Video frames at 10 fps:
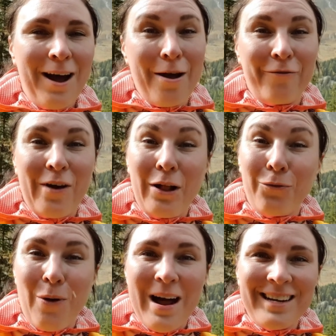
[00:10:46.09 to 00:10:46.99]
I
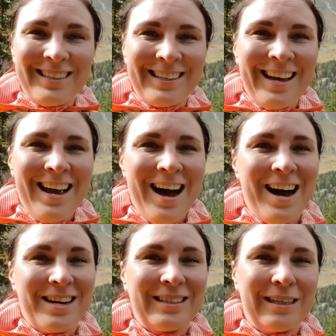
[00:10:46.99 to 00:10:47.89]
fell once
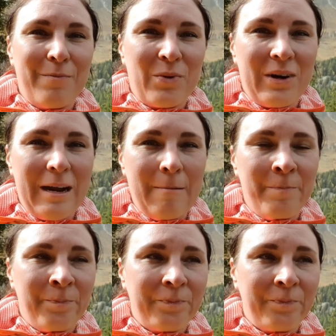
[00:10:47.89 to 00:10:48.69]
on slippery